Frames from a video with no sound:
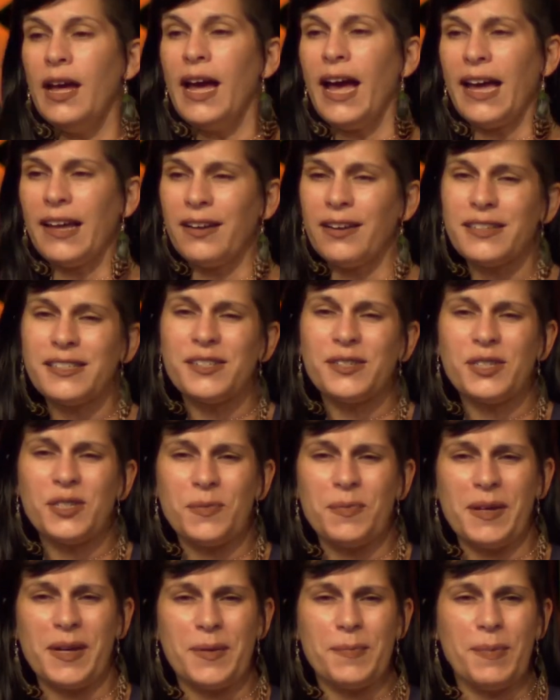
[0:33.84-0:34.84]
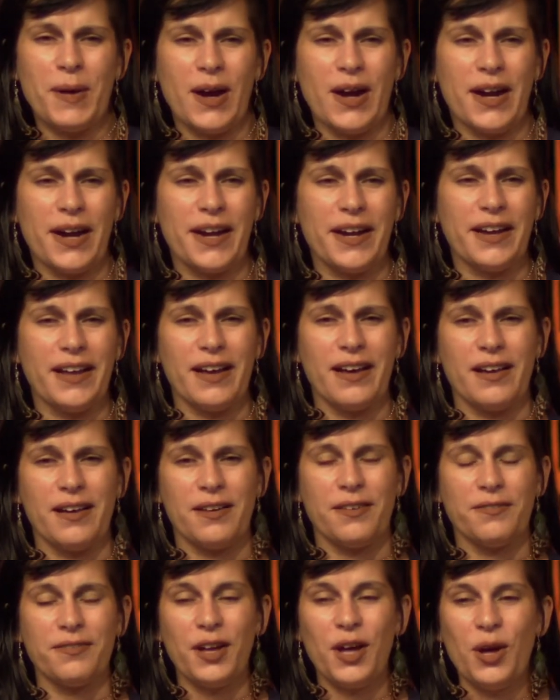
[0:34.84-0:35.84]
and also to be a part
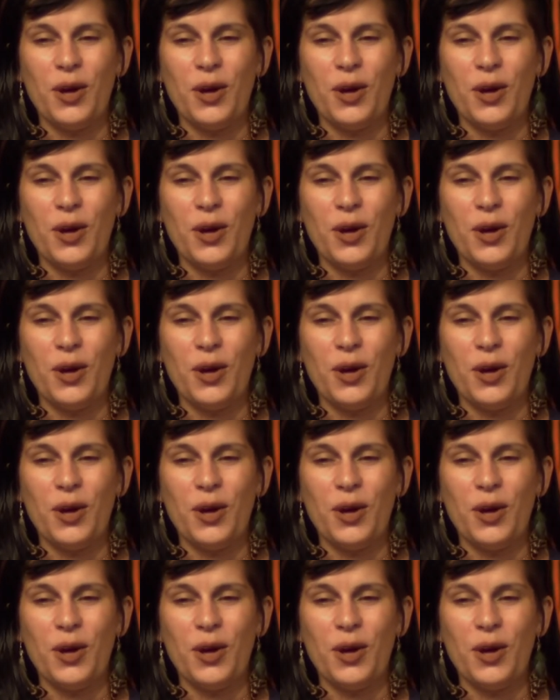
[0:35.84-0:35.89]
of